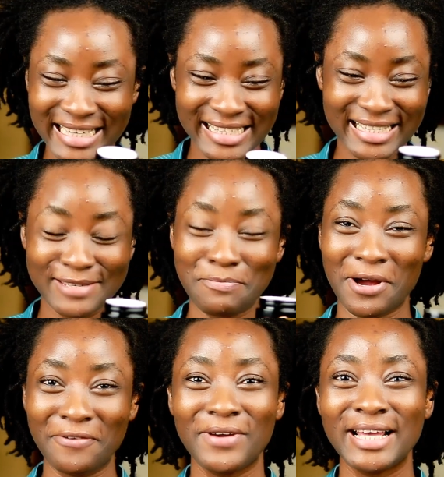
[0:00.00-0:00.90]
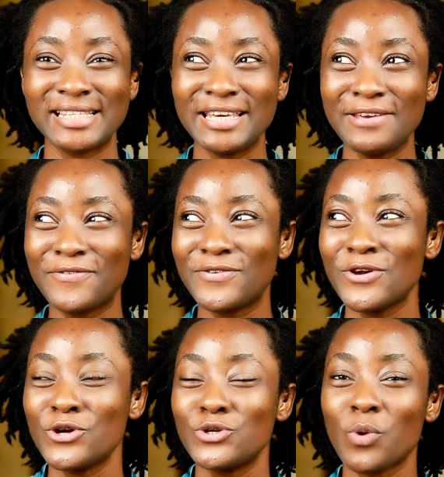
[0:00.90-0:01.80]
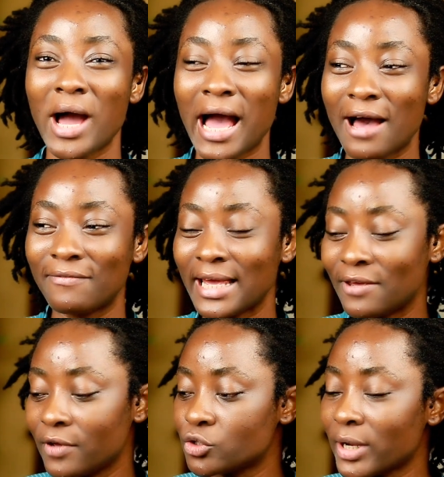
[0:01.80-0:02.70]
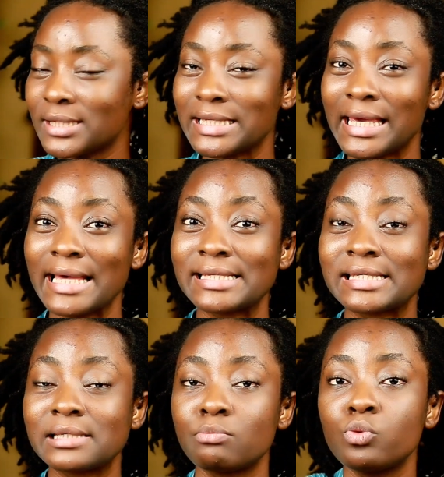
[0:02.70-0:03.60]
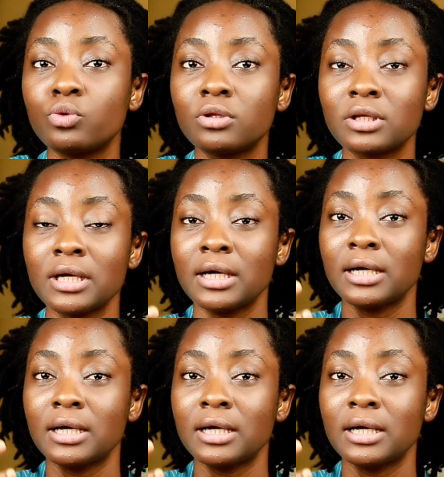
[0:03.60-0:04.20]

This is perfect if you have like, if you're trying to get smooth